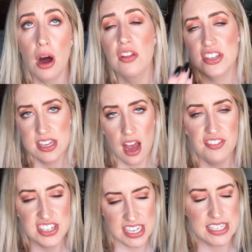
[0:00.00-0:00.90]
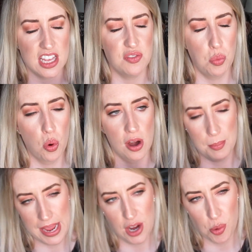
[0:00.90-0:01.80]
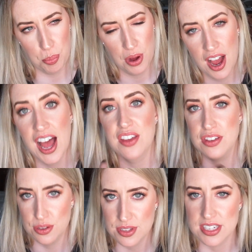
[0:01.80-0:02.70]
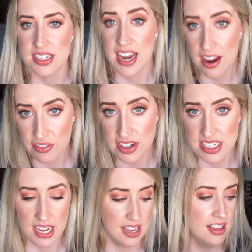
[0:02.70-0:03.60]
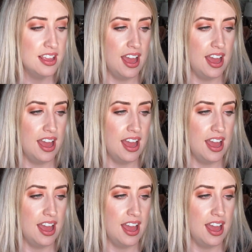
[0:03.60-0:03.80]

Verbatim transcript: Of the, day, of the days I've worn makeup, I used it every day.